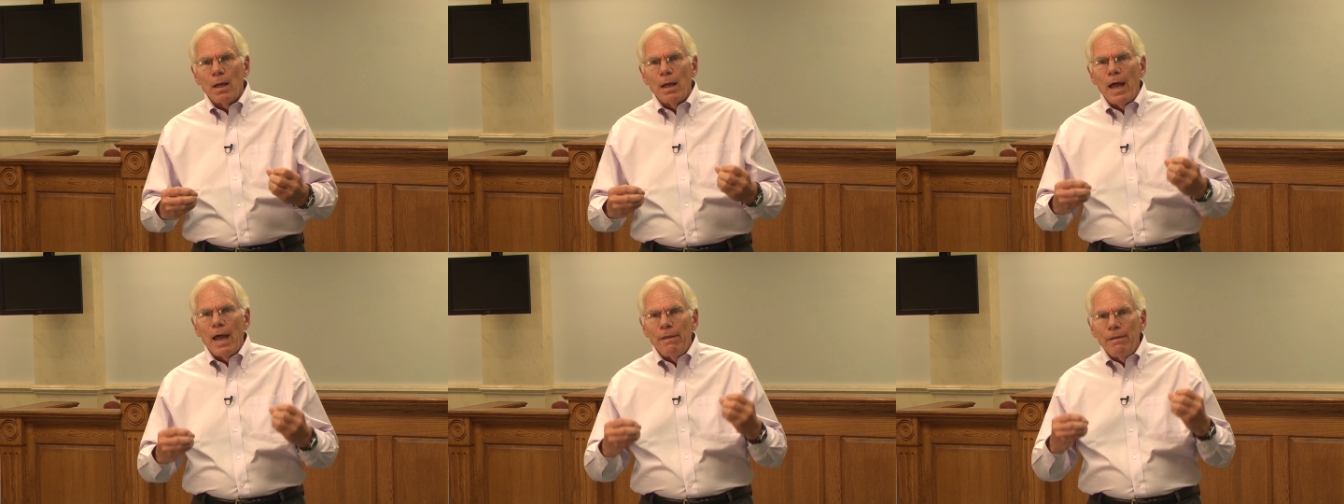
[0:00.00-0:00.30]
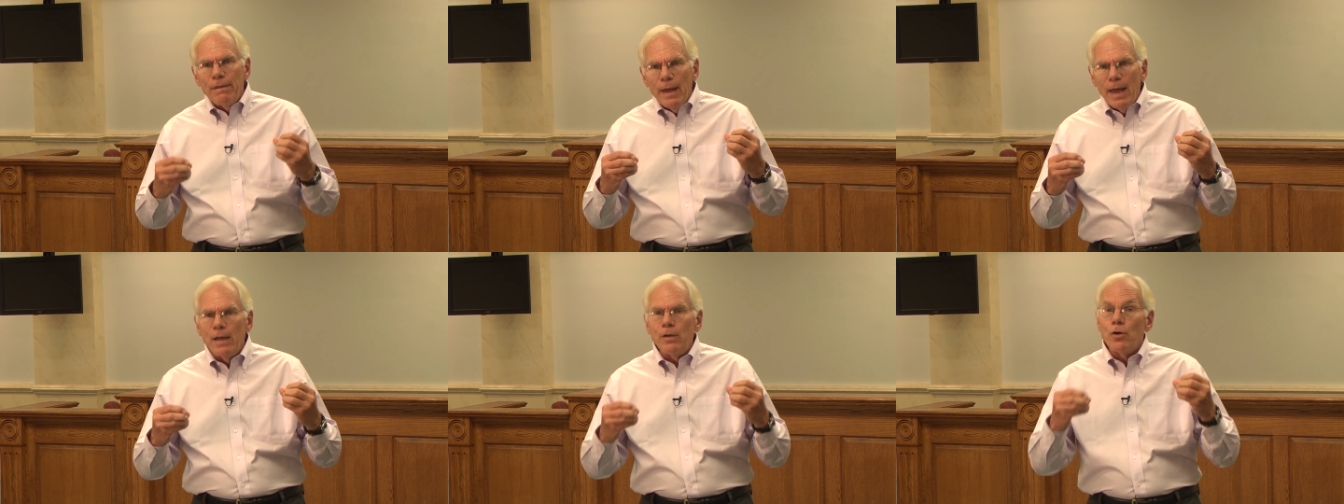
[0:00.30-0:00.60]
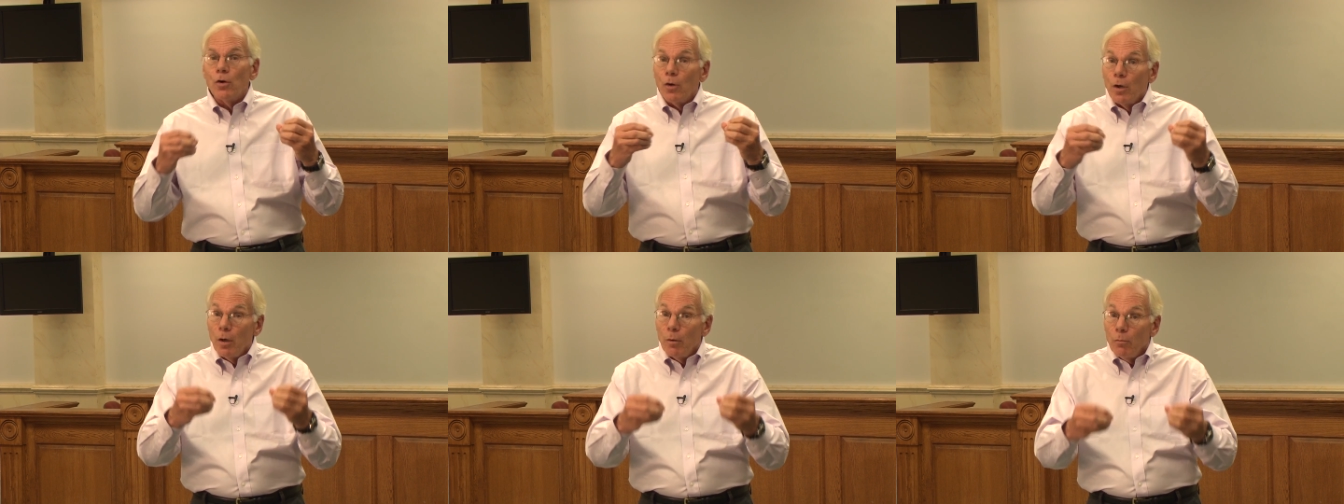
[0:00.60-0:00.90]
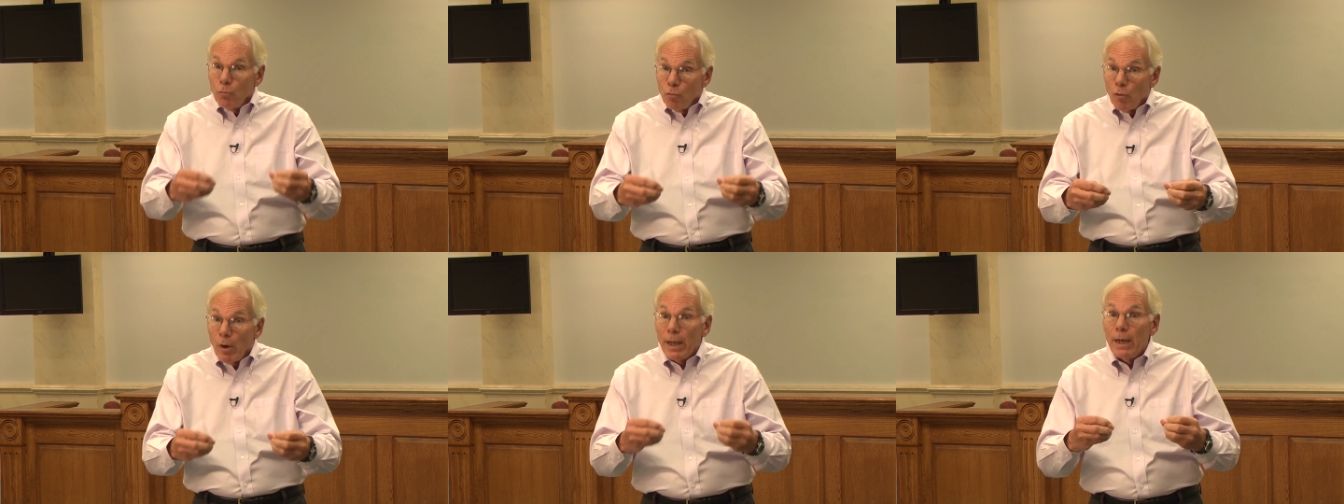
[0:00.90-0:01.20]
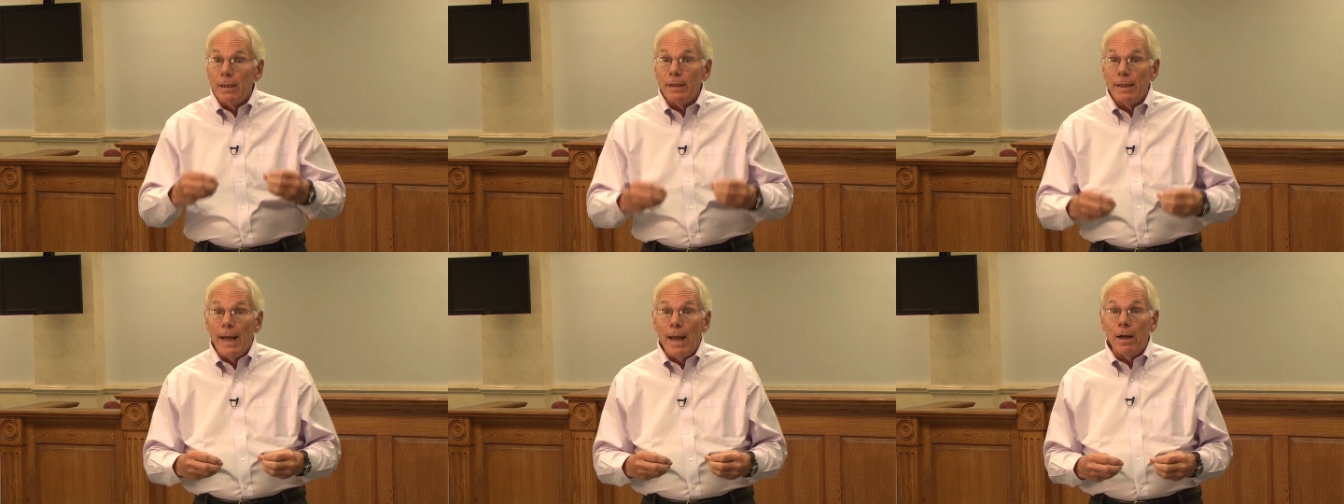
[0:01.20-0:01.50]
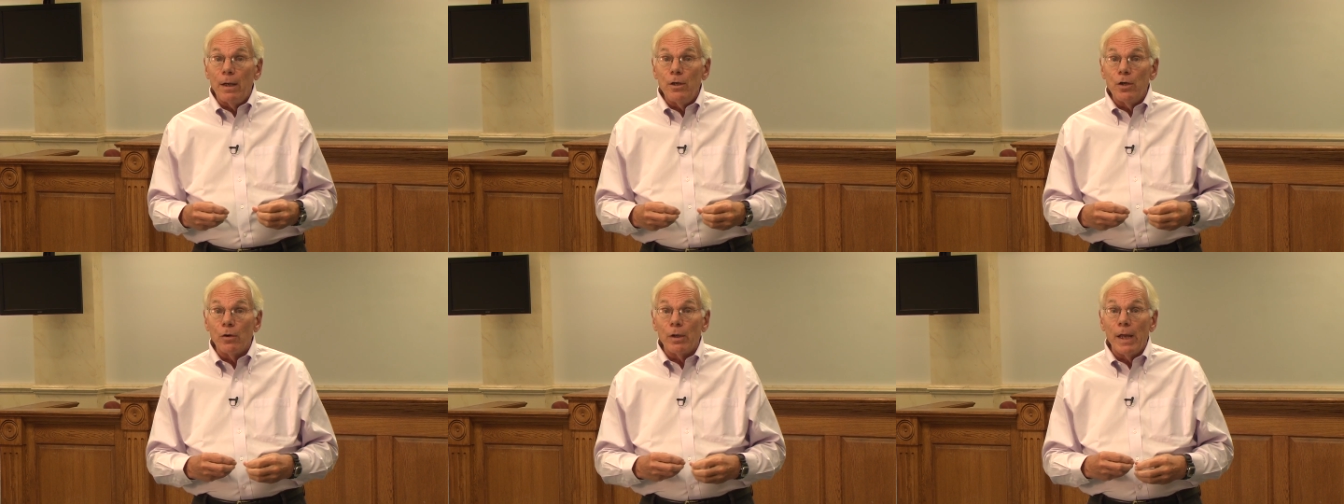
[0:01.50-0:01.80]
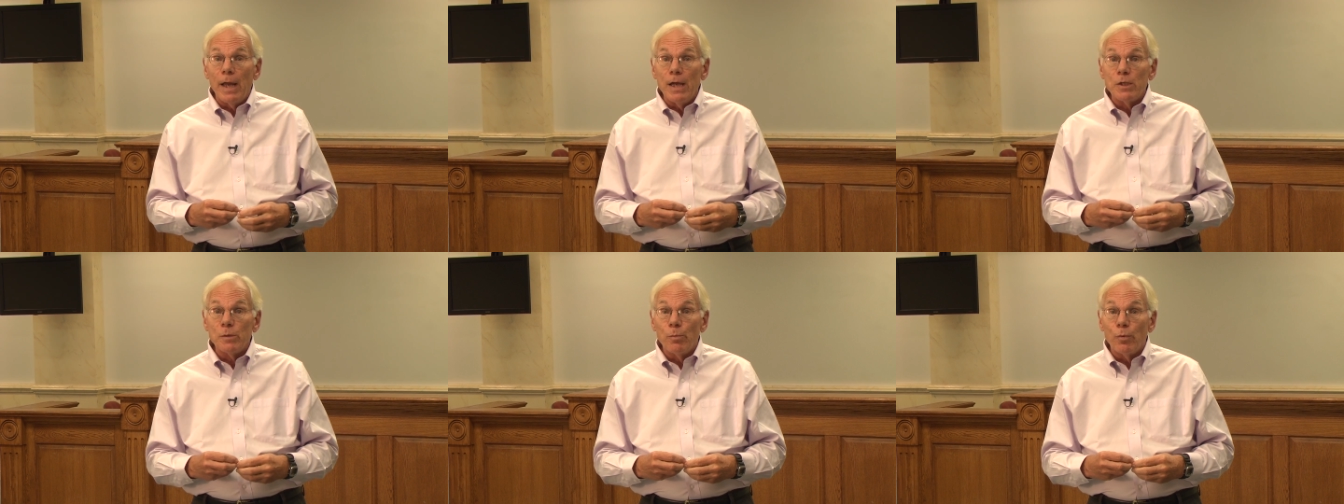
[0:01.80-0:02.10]
And then you're going to write it down in your
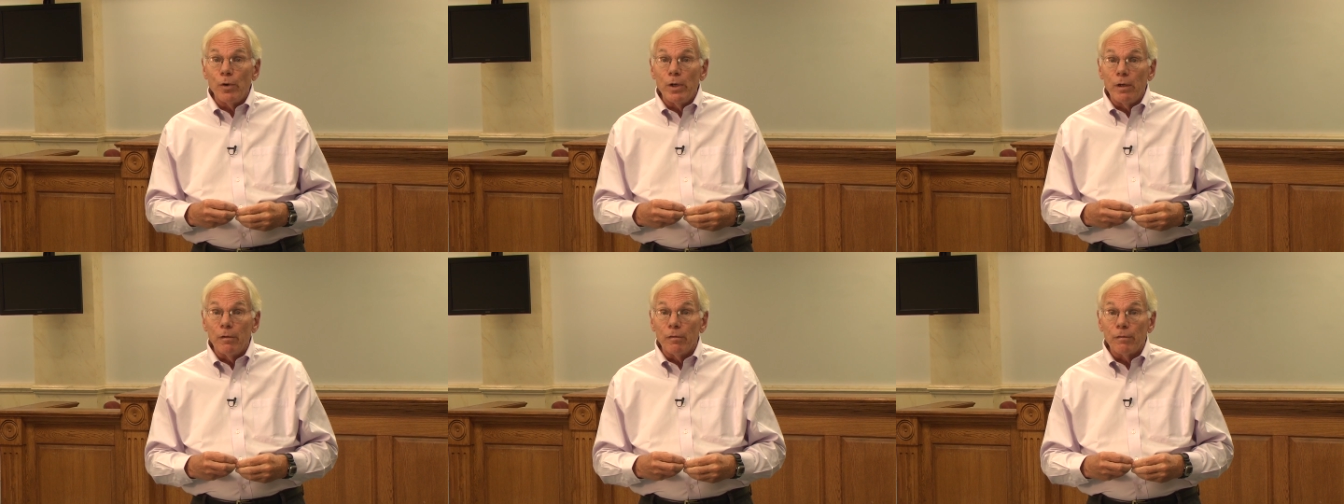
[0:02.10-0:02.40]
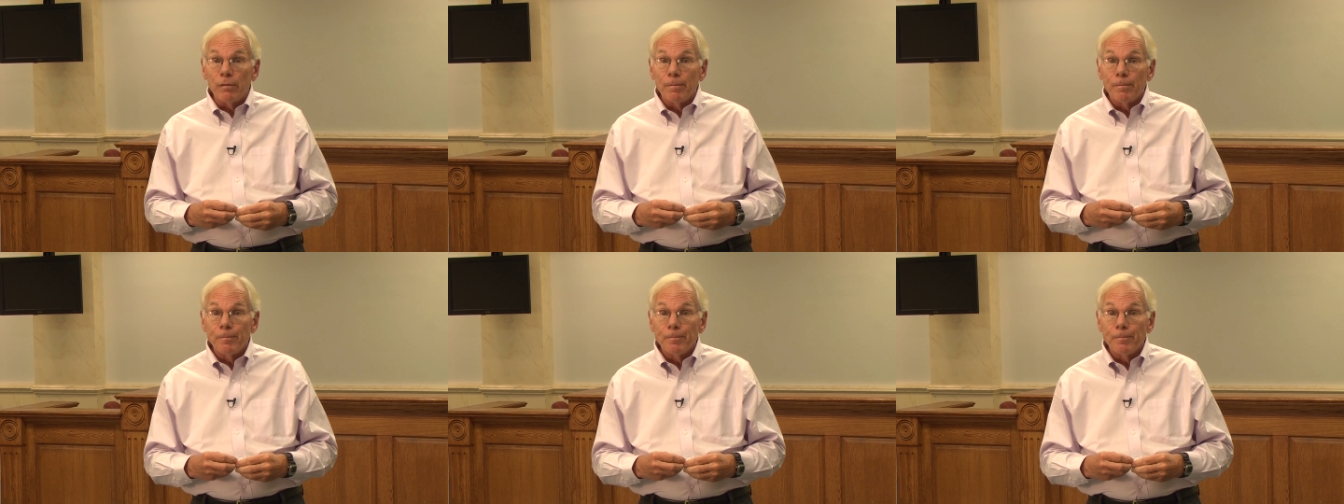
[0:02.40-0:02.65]
case brief.